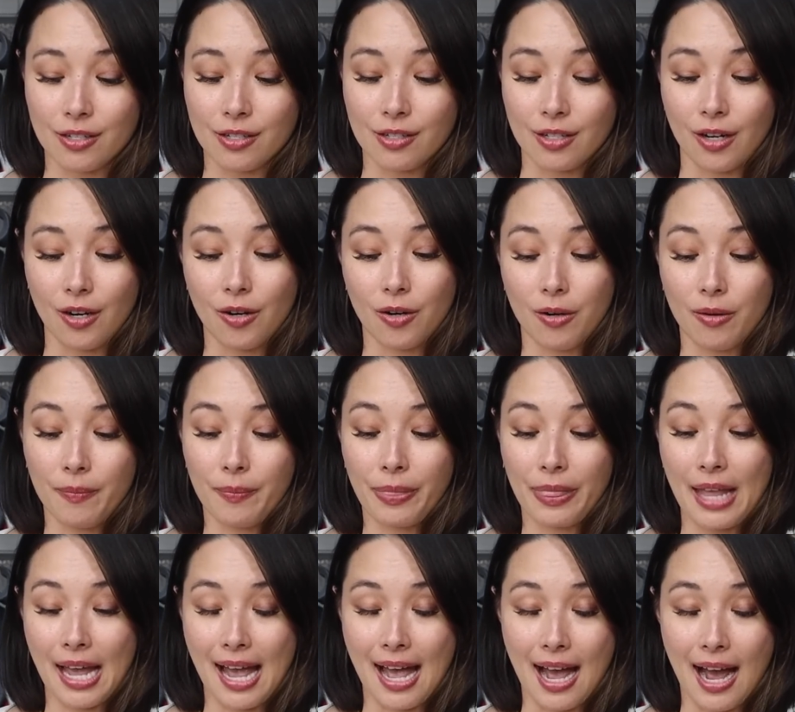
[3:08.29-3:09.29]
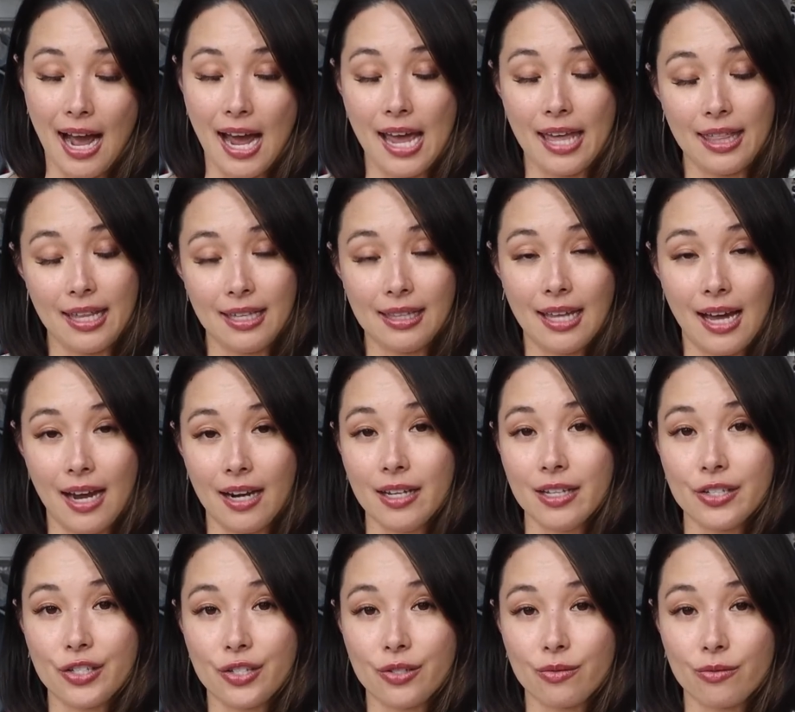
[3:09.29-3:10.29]
So I think that
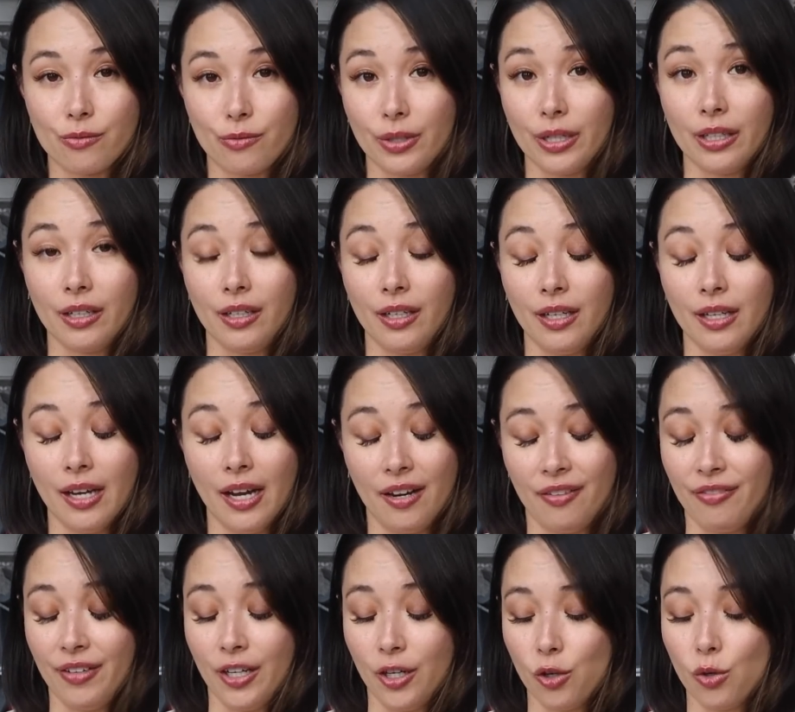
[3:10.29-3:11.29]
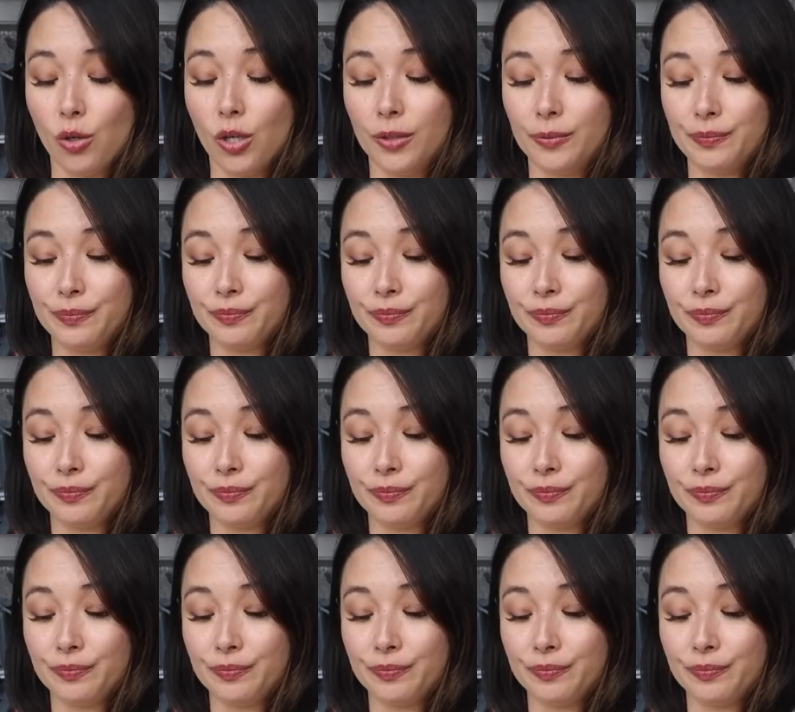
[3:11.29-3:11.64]
is really effing cool.